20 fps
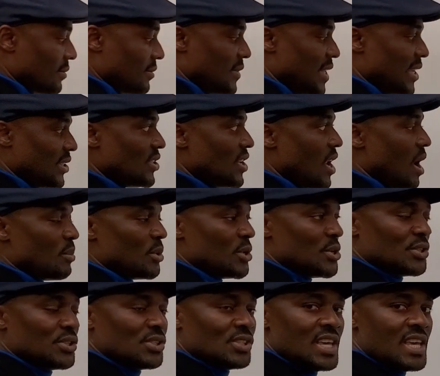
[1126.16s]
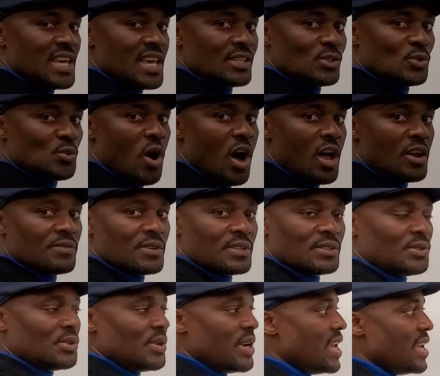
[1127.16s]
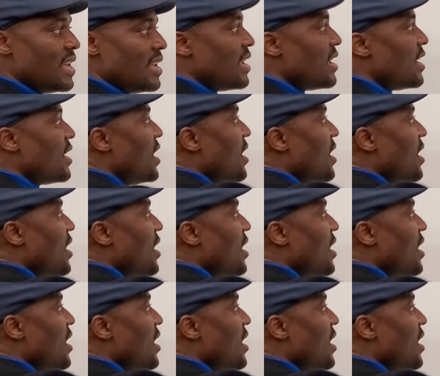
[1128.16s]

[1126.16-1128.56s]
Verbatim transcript: This number you see is 1 over 3.